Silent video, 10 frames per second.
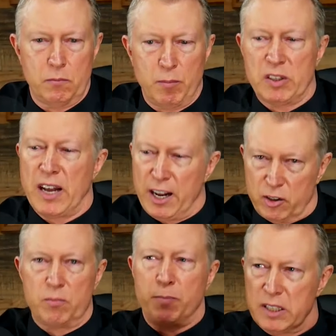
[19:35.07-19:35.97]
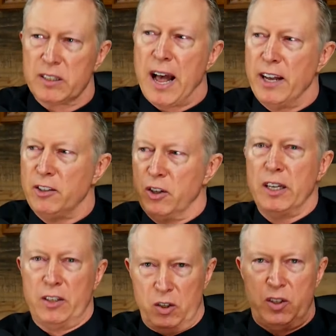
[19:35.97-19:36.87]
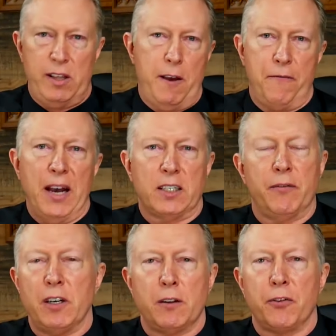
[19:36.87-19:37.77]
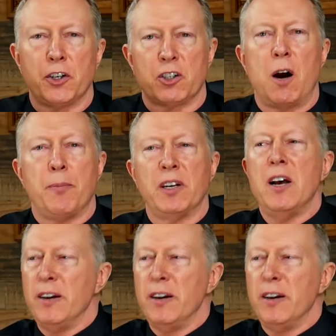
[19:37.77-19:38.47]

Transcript: Besides, you see the effects of it in the first trumpet.